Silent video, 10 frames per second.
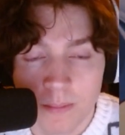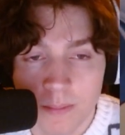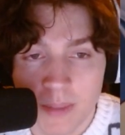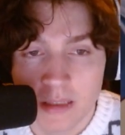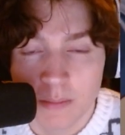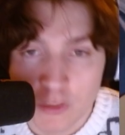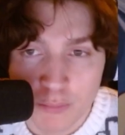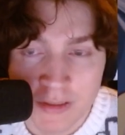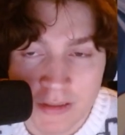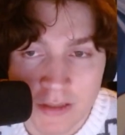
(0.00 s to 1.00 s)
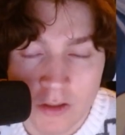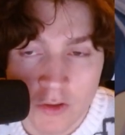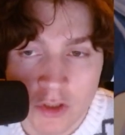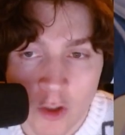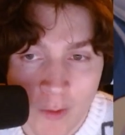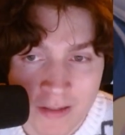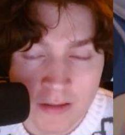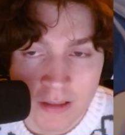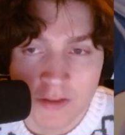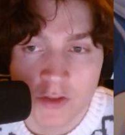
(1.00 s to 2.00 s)
been misprinted also with
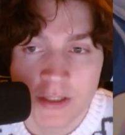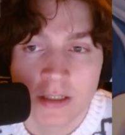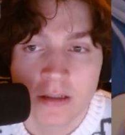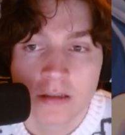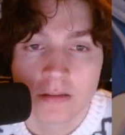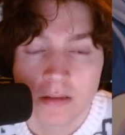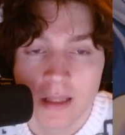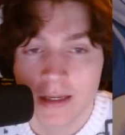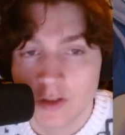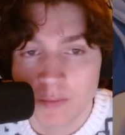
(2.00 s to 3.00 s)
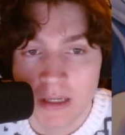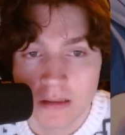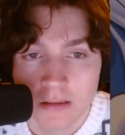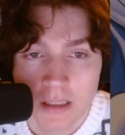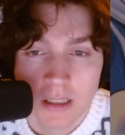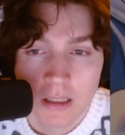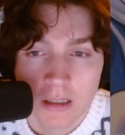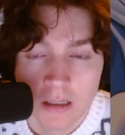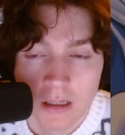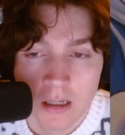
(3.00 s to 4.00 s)
not a trigger, like in Japan.
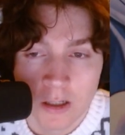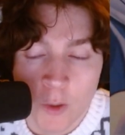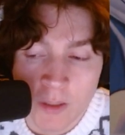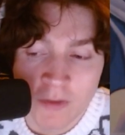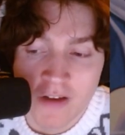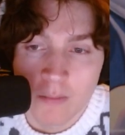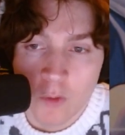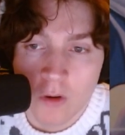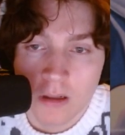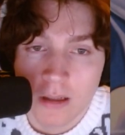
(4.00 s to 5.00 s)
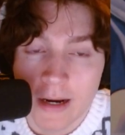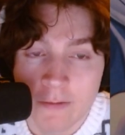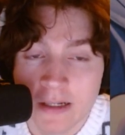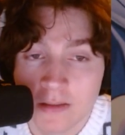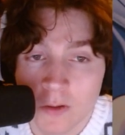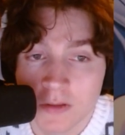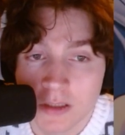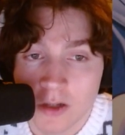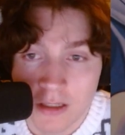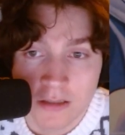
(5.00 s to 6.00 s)
Correct me if I'm wrong. I really thought this
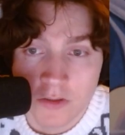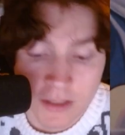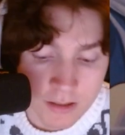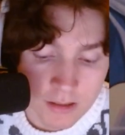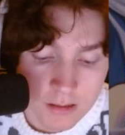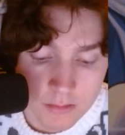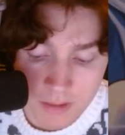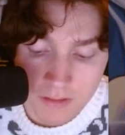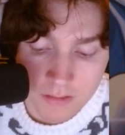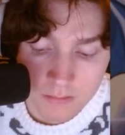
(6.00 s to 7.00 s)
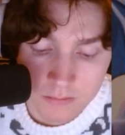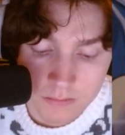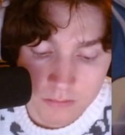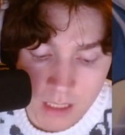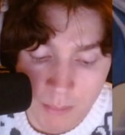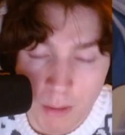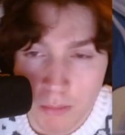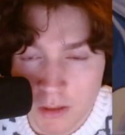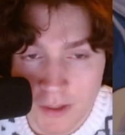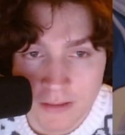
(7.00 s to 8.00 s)
card had a trigger, but I'm
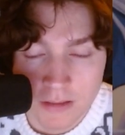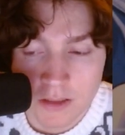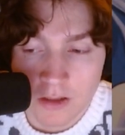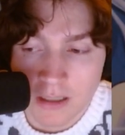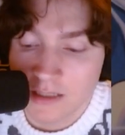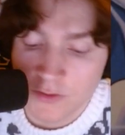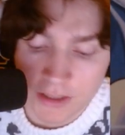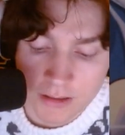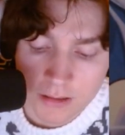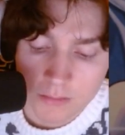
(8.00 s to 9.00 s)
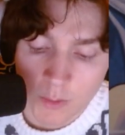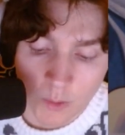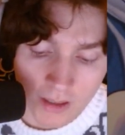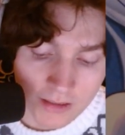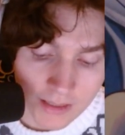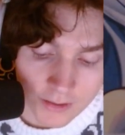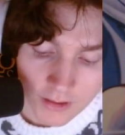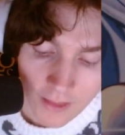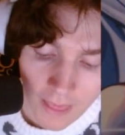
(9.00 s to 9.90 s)
probably right. This card had a trigger. We will get it later.